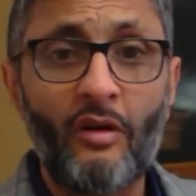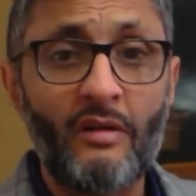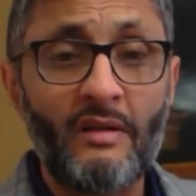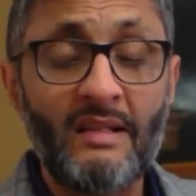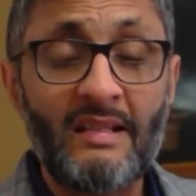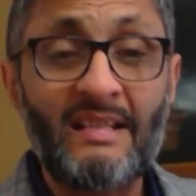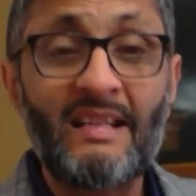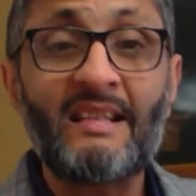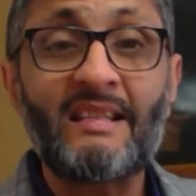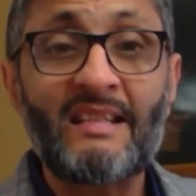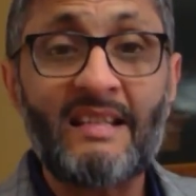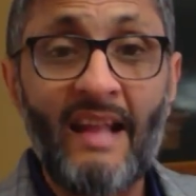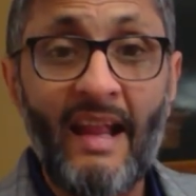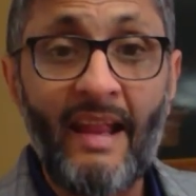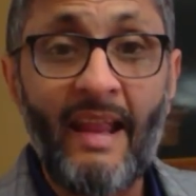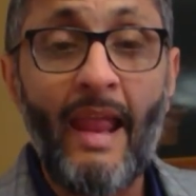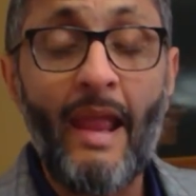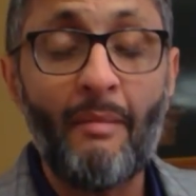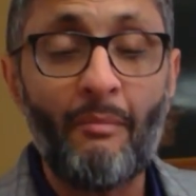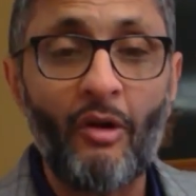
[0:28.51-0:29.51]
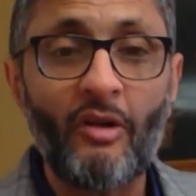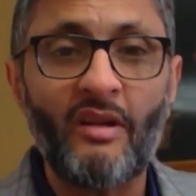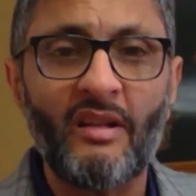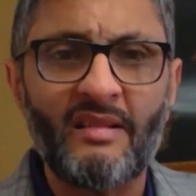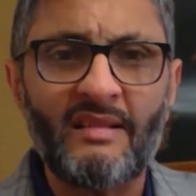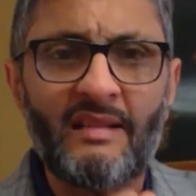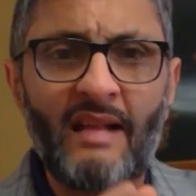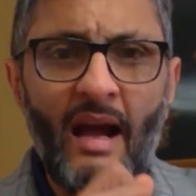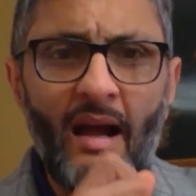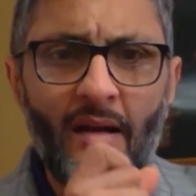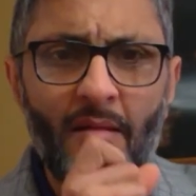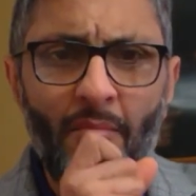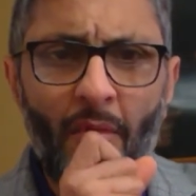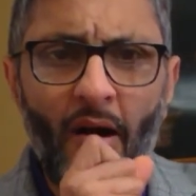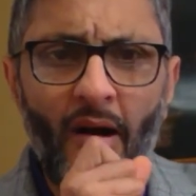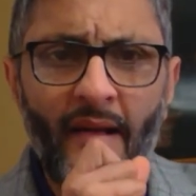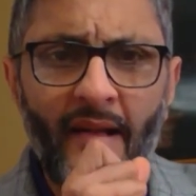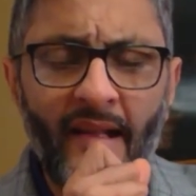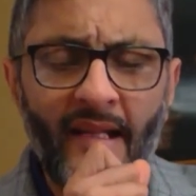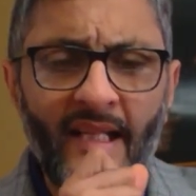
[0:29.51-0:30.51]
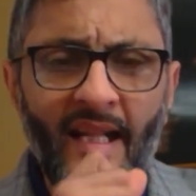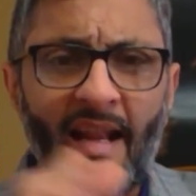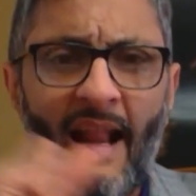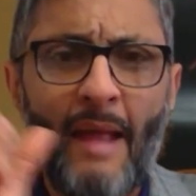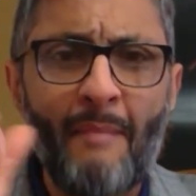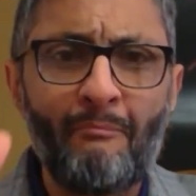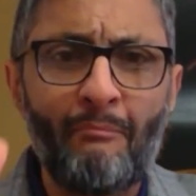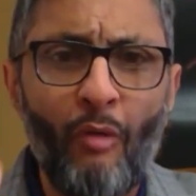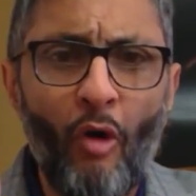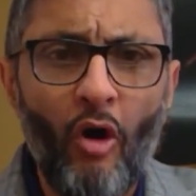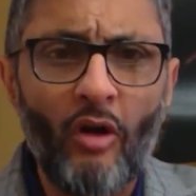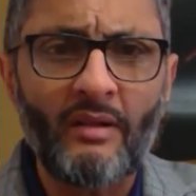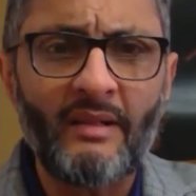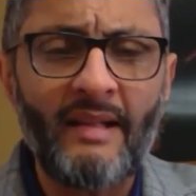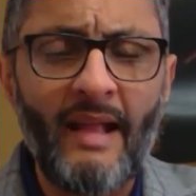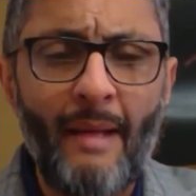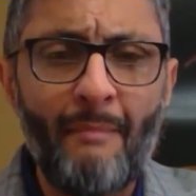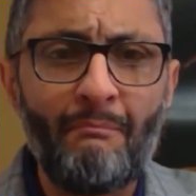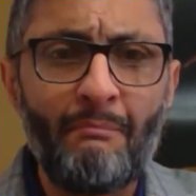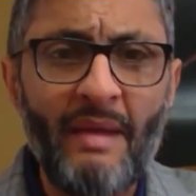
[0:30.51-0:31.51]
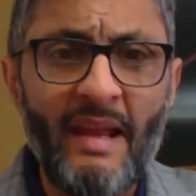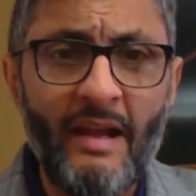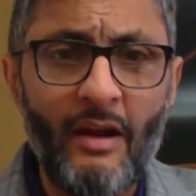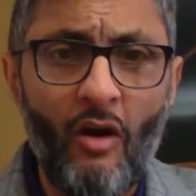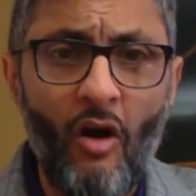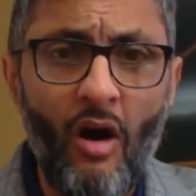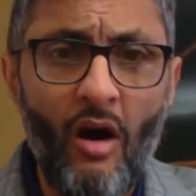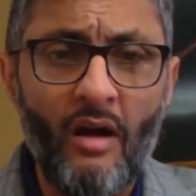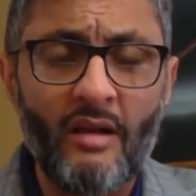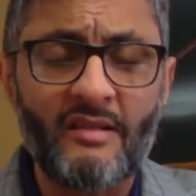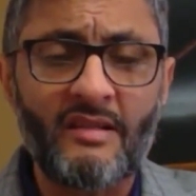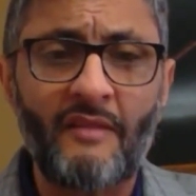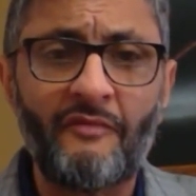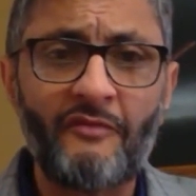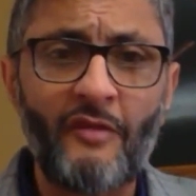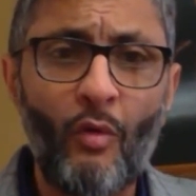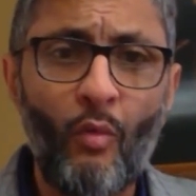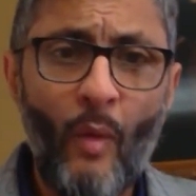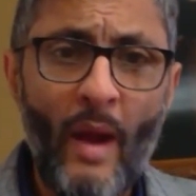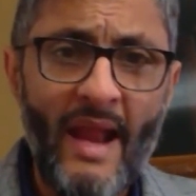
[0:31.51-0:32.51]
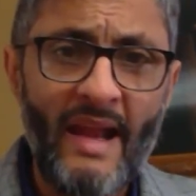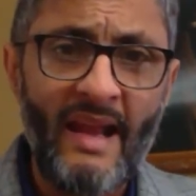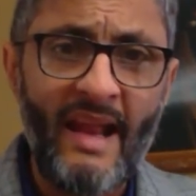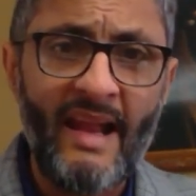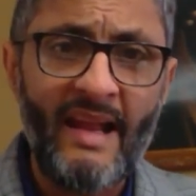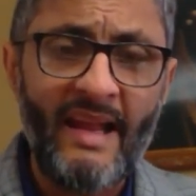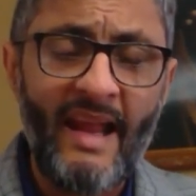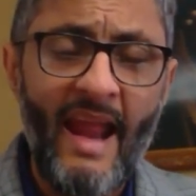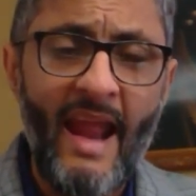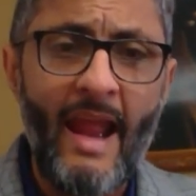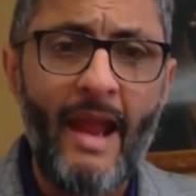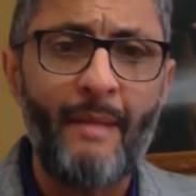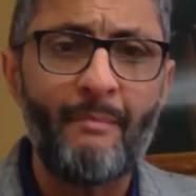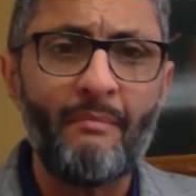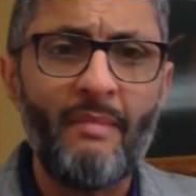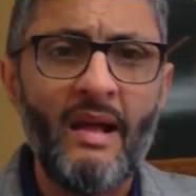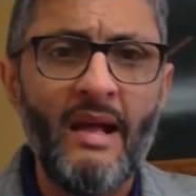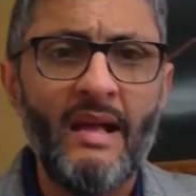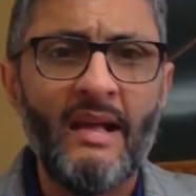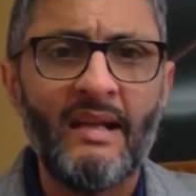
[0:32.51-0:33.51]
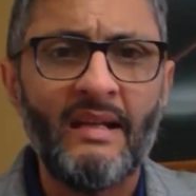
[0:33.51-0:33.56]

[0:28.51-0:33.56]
since they came on the stock market, and I bought them because of the way they came.